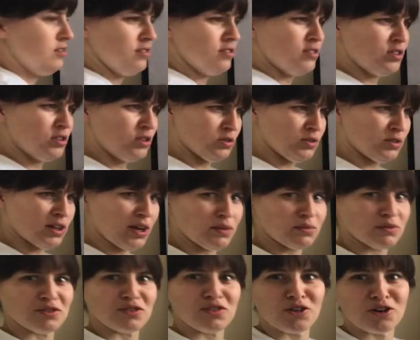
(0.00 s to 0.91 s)
2
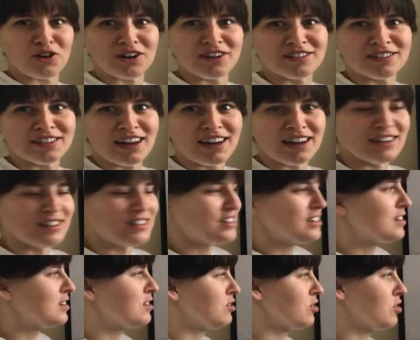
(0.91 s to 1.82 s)
times 4 is 8.
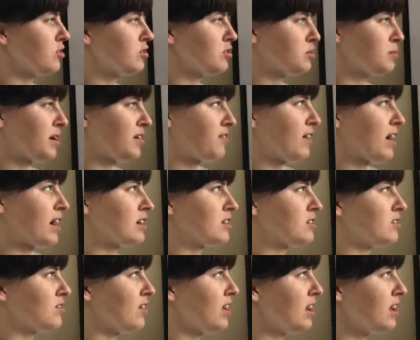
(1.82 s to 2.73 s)
So those are my
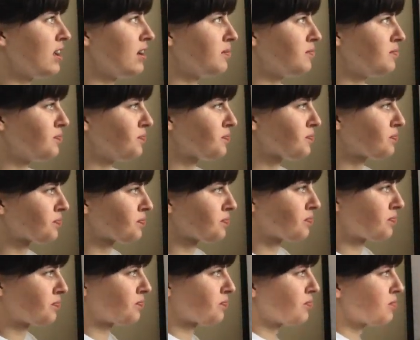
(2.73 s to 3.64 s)
factors of 8.
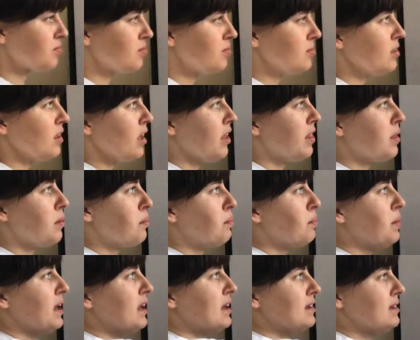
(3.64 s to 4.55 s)
The
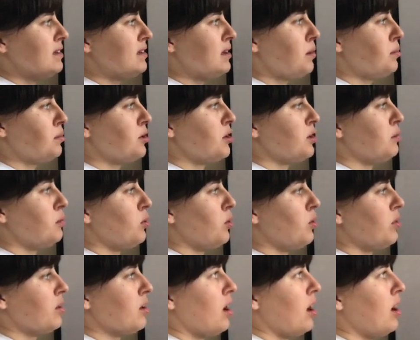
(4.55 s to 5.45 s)
biggest number in
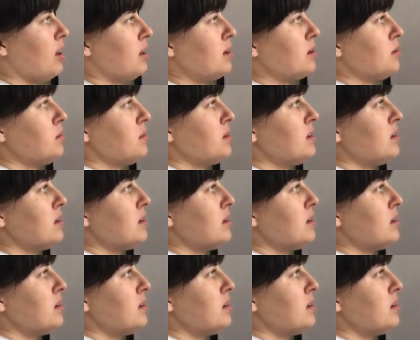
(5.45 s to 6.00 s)
both columns.